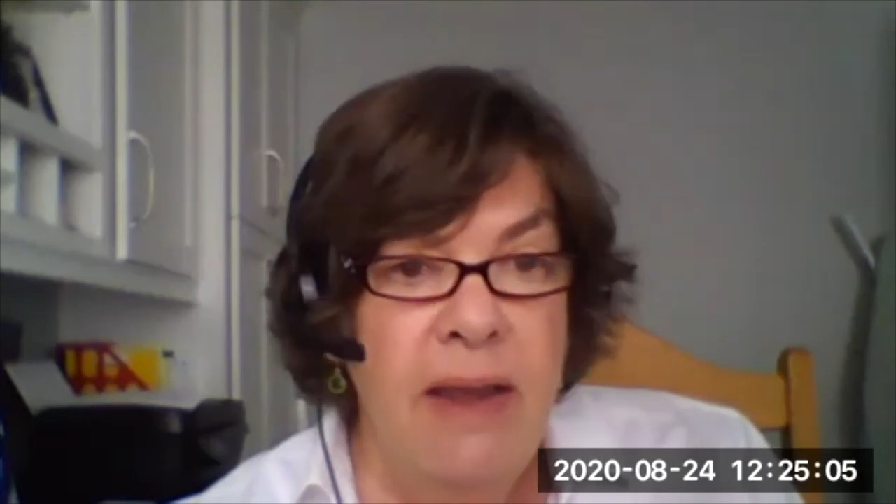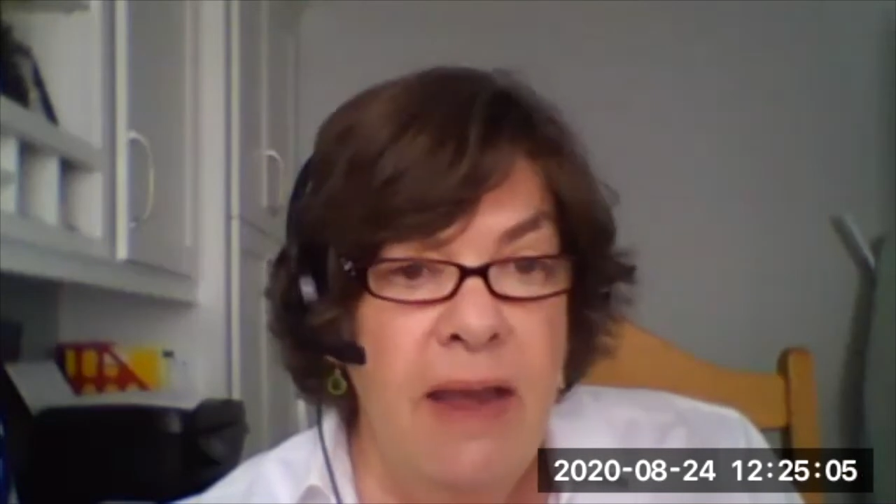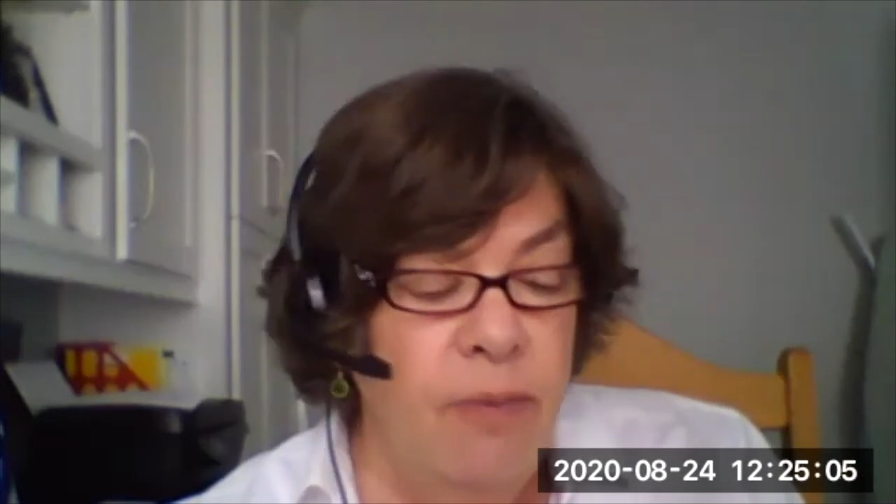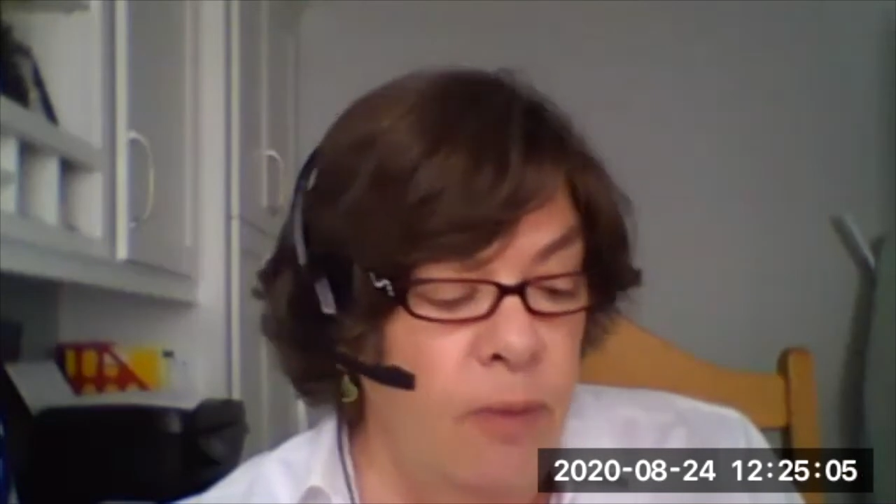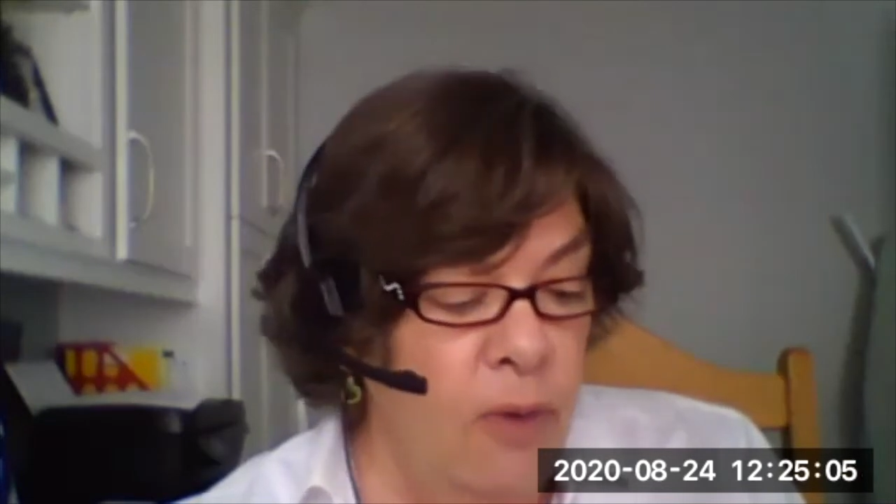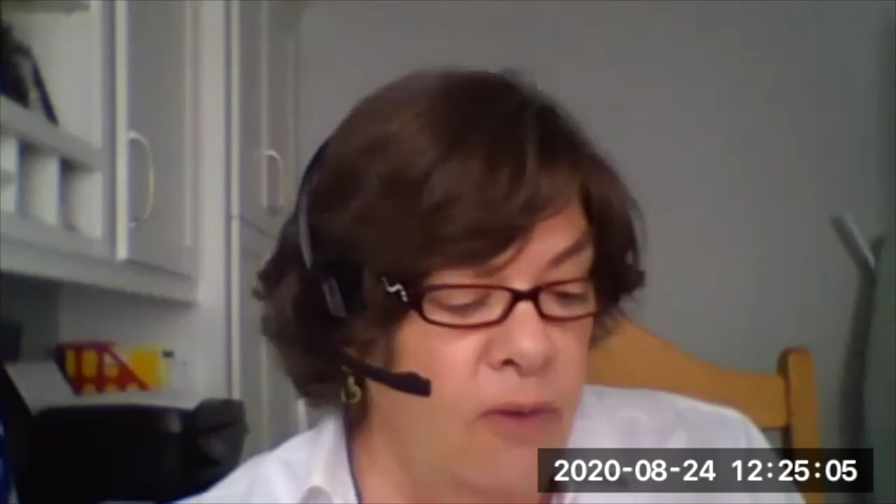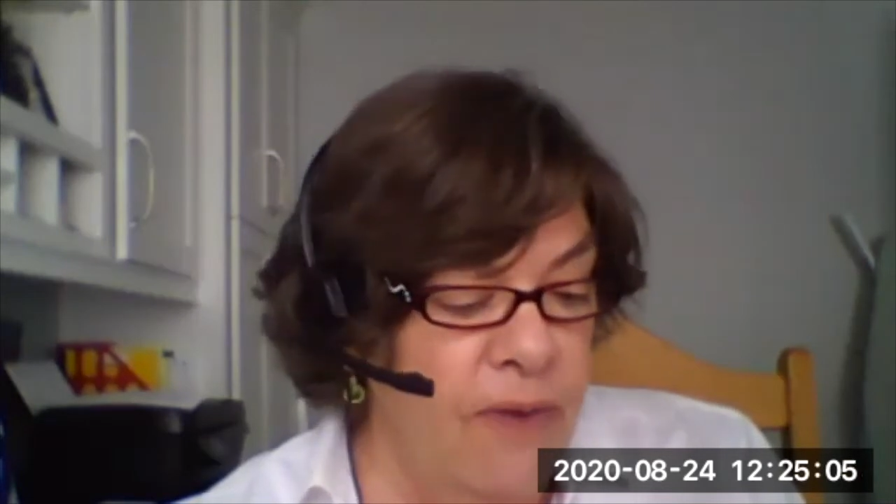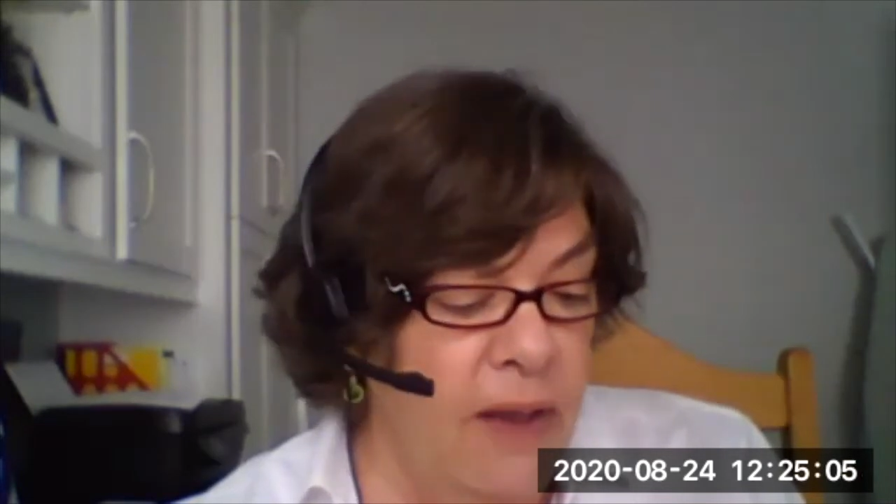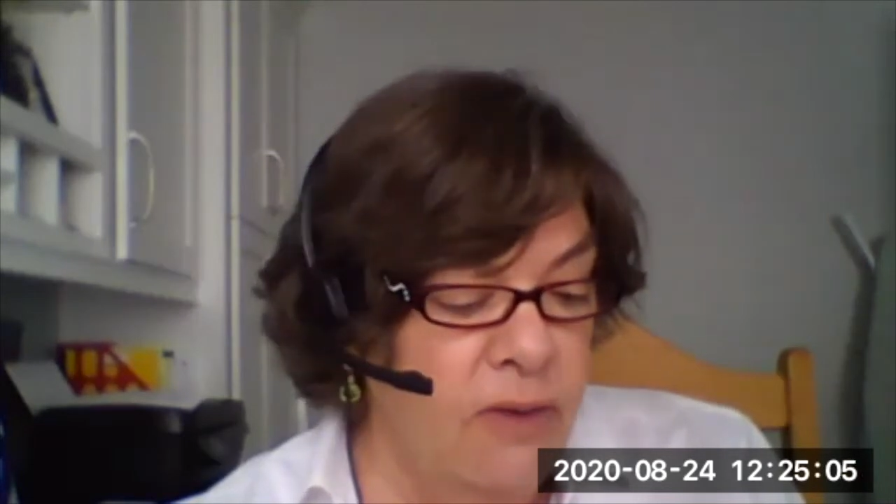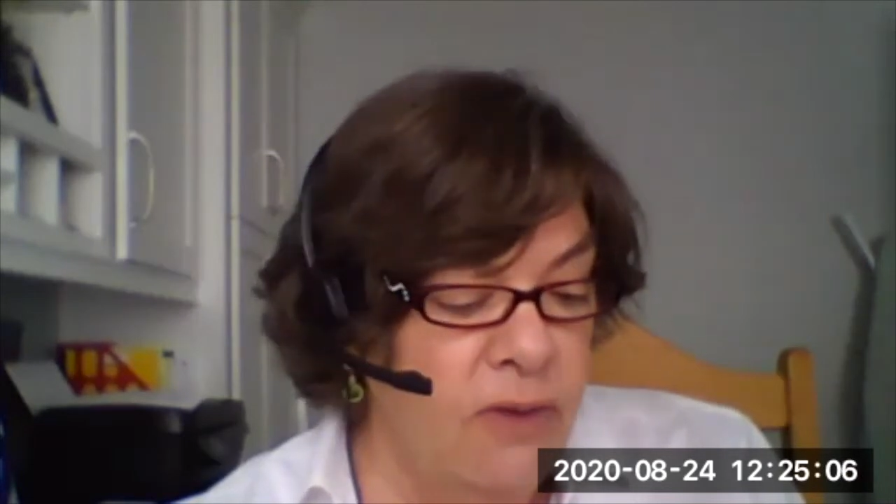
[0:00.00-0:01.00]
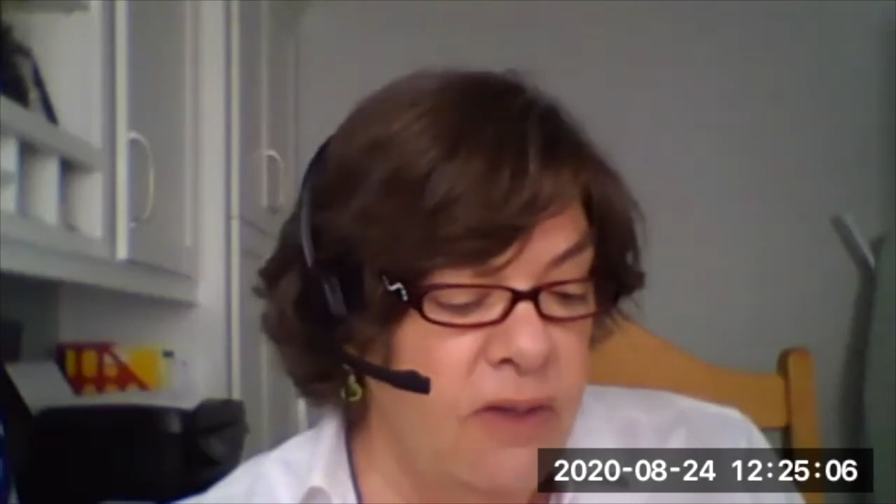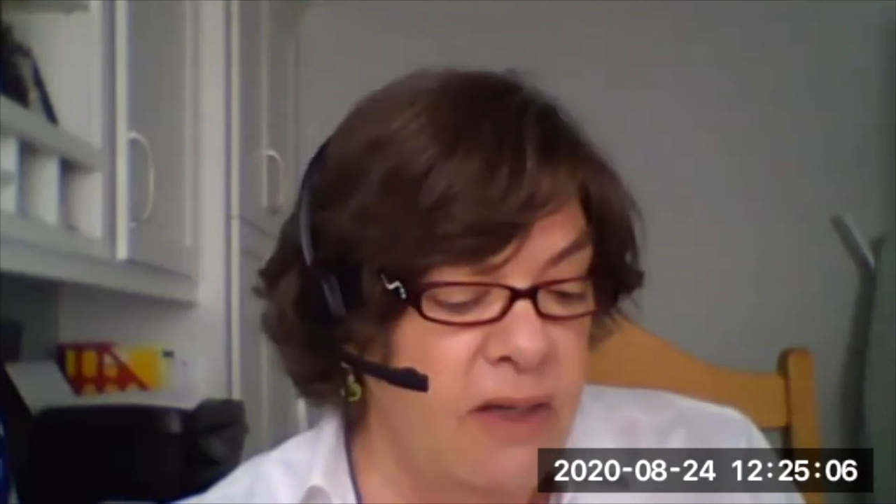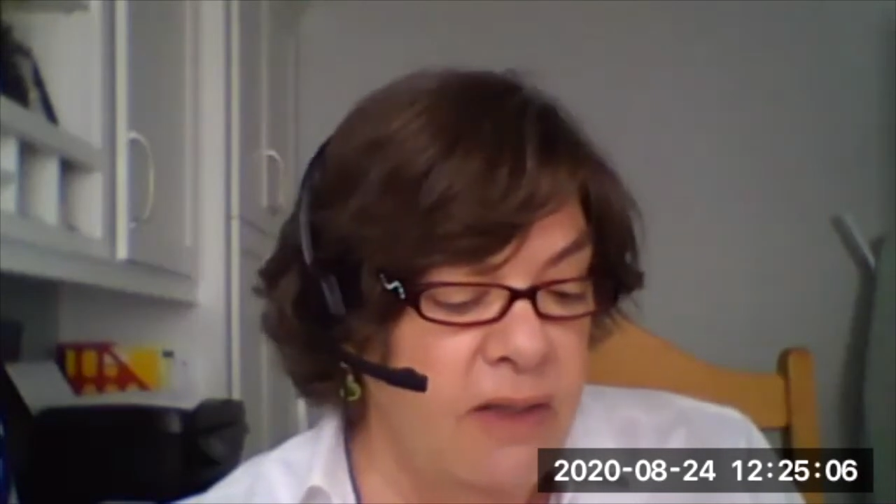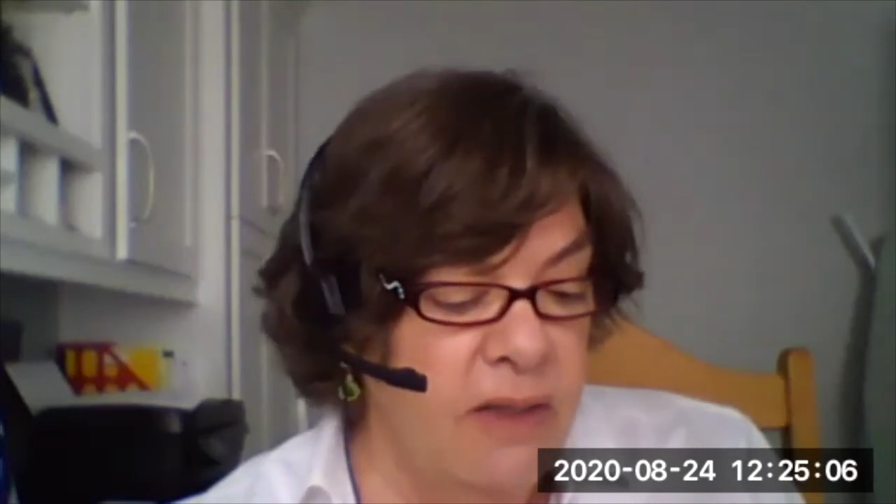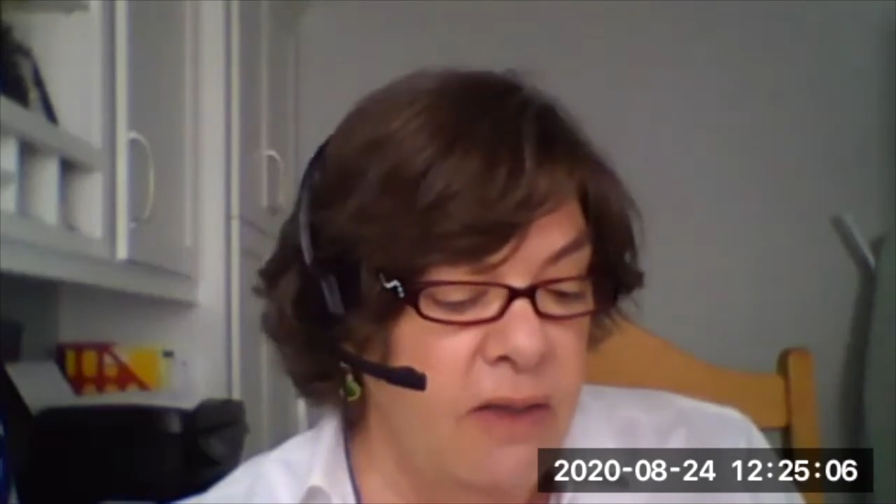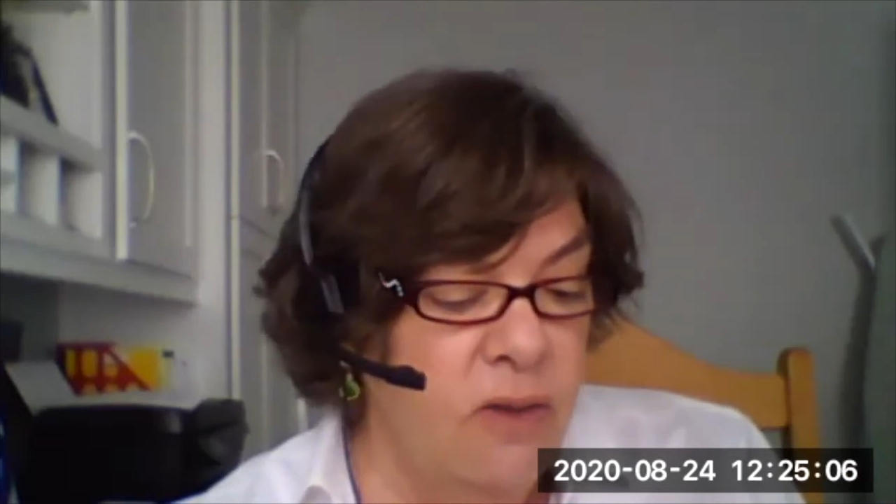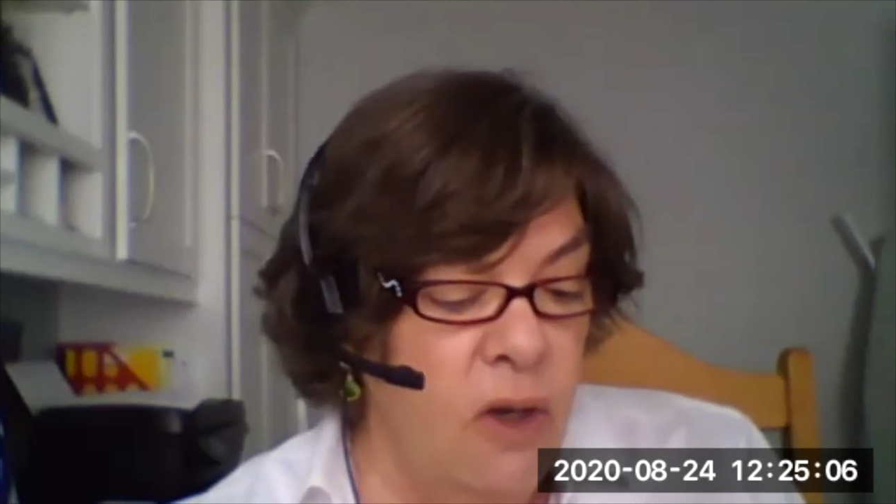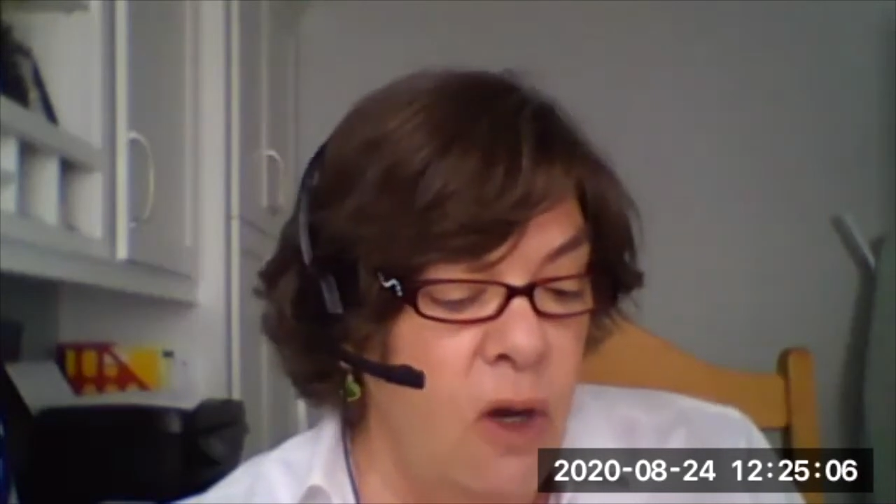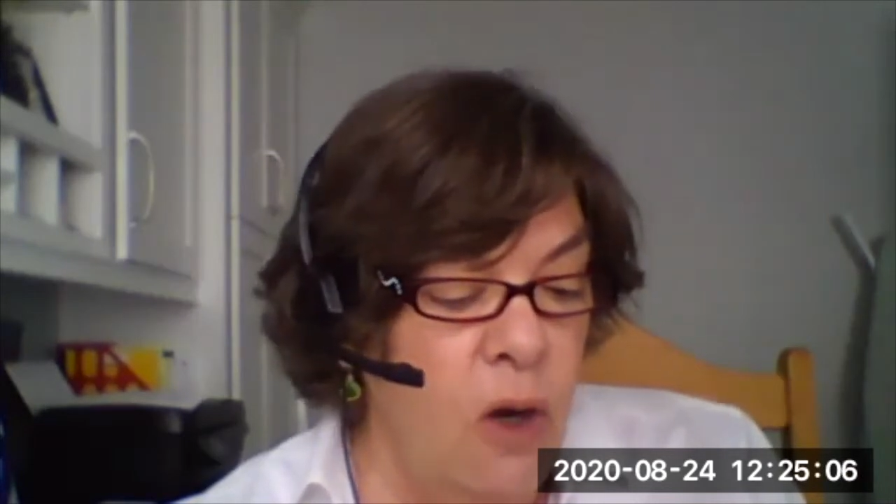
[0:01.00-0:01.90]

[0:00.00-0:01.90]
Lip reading: capable fellow citizens